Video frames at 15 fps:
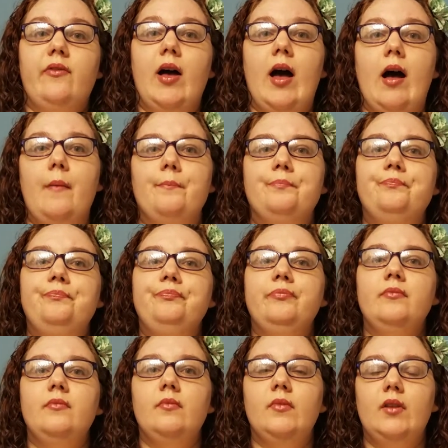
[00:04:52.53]
Um,
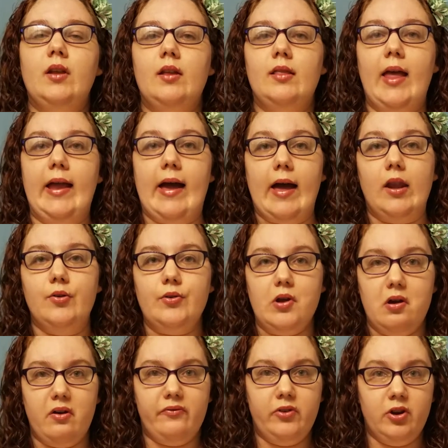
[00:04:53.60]
like, I don't
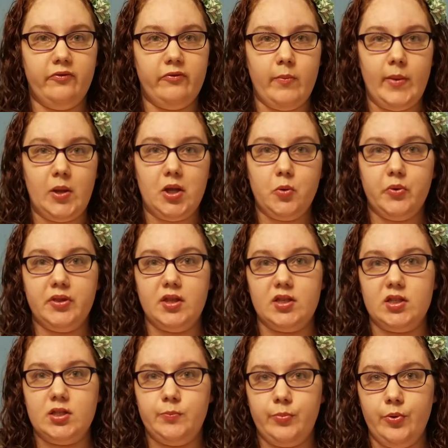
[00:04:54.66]
know if you're familiar with the
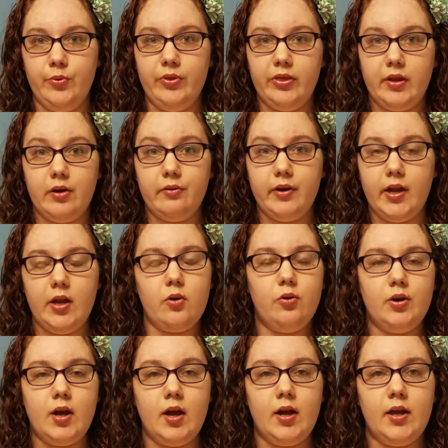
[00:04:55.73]
spoon theory or
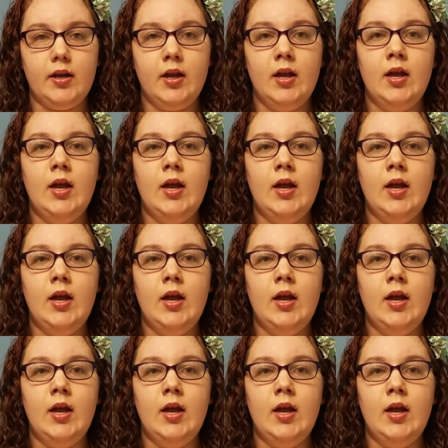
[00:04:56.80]
not.